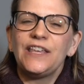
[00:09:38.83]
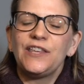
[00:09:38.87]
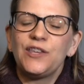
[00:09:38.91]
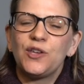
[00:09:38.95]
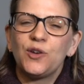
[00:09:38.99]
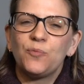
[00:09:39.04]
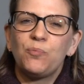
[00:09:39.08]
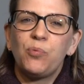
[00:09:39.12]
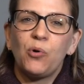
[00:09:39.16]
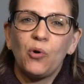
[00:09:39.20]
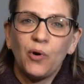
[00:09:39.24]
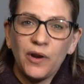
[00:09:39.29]

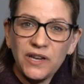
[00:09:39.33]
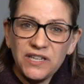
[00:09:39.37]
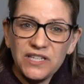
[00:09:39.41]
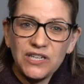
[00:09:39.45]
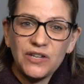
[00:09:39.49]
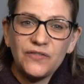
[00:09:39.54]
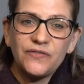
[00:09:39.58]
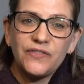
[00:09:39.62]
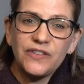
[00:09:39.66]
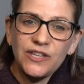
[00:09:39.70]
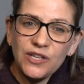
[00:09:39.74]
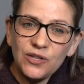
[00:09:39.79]
Your point
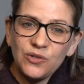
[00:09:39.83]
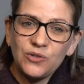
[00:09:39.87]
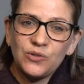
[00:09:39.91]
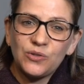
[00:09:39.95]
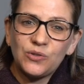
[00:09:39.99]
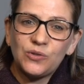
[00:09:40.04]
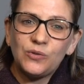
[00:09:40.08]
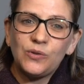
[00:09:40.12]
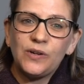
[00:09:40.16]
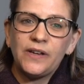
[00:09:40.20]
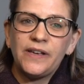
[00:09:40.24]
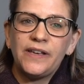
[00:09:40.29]
of
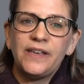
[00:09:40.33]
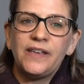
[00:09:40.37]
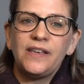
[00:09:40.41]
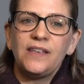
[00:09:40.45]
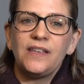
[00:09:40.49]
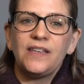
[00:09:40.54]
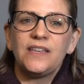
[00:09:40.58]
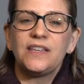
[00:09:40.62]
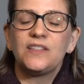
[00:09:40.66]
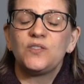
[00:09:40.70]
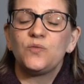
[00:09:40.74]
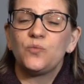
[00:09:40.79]
view
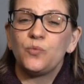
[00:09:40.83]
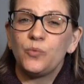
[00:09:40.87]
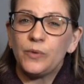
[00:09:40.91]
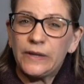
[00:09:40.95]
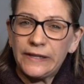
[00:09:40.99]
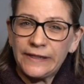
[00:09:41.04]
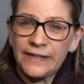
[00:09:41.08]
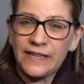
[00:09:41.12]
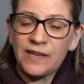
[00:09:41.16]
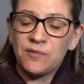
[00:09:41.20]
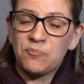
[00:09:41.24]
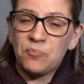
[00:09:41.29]
is
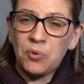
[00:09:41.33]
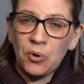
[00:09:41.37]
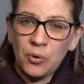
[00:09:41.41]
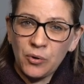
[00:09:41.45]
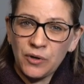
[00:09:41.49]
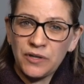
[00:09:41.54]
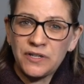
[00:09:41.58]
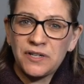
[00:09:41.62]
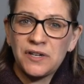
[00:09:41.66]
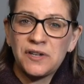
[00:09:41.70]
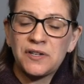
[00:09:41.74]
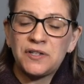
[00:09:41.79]
really
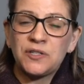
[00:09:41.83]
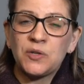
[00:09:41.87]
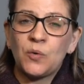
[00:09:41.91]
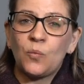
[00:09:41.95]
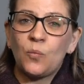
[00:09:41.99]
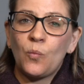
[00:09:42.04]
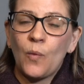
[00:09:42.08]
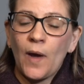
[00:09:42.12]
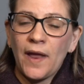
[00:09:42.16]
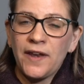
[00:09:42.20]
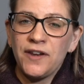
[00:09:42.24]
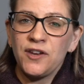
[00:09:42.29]
important
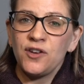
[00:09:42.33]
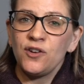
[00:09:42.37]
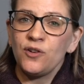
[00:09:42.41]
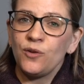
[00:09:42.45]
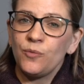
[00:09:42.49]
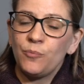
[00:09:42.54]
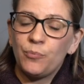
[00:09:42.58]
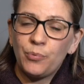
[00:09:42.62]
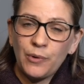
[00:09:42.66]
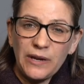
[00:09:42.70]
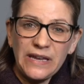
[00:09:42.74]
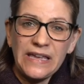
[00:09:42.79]
when
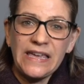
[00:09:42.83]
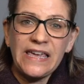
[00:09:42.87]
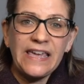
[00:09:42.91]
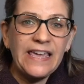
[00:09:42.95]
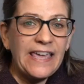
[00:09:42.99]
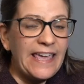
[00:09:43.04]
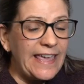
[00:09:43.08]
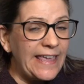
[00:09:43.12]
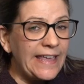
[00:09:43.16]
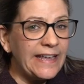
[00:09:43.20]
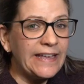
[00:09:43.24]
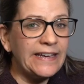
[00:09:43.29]
you're
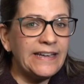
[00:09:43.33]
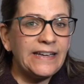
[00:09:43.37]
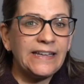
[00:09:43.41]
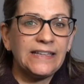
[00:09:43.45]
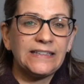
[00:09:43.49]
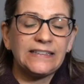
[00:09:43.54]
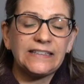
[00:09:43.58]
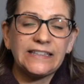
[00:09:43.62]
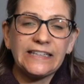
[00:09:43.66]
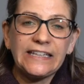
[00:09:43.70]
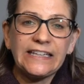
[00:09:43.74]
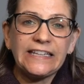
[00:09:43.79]
bringing in
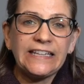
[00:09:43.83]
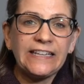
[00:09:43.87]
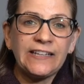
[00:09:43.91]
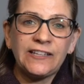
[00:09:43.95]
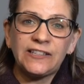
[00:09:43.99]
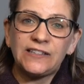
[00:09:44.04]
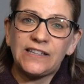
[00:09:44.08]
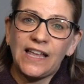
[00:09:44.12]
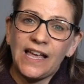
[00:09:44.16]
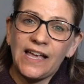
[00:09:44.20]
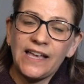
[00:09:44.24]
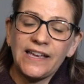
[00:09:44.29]

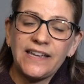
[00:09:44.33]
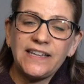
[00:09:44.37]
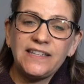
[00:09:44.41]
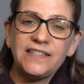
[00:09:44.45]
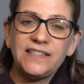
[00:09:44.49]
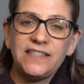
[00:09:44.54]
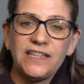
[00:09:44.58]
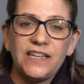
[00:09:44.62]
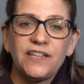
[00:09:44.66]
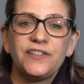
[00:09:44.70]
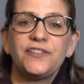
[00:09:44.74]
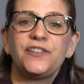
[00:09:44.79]
leading
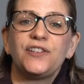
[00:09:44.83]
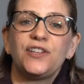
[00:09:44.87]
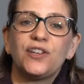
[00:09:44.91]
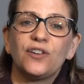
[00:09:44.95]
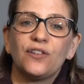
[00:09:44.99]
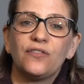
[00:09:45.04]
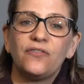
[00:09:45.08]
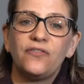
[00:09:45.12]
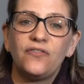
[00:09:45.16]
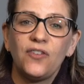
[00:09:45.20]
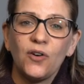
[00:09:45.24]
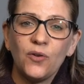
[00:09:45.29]
lines into
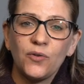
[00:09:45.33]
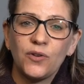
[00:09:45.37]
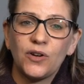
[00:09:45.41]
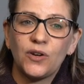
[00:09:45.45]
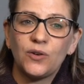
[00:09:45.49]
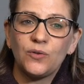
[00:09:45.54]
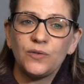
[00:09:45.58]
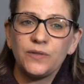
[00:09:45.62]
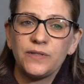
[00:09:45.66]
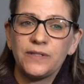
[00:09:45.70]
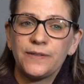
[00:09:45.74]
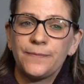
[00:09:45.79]
your
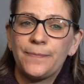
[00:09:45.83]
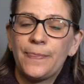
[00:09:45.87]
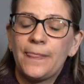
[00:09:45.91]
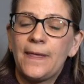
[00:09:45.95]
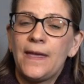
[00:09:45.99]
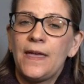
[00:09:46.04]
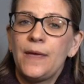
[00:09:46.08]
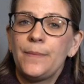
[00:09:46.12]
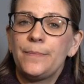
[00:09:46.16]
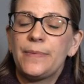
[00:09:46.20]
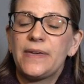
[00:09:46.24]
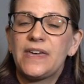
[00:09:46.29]
photos,
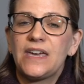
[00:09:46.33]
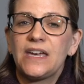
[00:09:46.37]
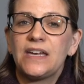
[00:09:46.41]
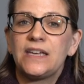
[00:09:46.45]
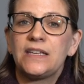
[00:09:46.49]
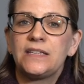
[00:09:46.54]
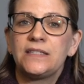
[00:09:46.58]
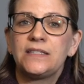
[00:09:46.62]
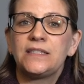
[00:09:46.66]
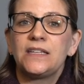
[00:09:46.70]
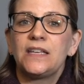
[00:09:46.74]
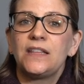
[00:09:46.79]

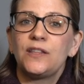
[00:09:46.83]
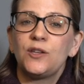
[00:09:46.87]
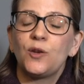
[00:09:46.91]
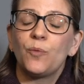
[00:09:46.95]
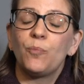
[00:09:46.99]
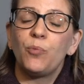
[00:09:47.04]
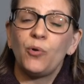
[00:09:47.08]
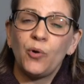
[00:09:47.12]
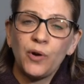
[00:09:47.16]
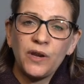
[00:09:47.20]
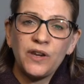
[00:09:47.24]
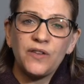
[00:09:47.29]
because your
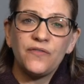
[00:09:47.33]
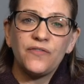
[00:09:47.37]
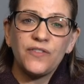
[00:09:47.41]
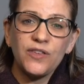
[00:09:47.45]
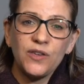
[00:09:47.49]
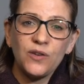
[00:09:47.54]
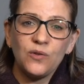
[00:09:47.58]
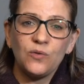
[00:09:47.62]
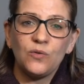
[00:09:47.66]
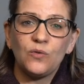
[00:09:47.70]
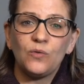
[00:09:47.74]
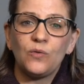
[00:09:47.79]
point of
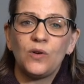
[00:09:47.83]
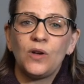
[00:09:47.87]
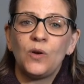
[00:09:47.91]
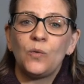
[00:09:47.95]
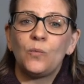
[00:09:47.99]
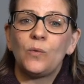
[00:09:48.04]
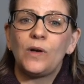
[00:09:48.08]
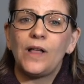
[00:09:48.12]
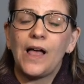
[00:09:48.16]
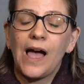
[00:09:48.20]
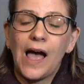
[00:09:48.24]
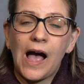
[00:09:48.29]
view
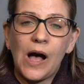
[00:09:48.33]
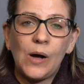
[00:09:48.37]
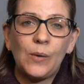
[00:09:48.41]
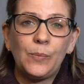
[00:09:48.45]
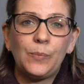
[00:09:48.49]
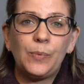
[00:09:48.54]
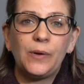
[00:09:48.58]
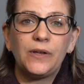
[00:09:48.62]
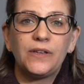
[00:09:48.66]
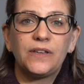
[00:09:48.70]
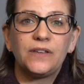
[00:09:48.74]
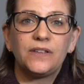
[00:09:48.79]
will help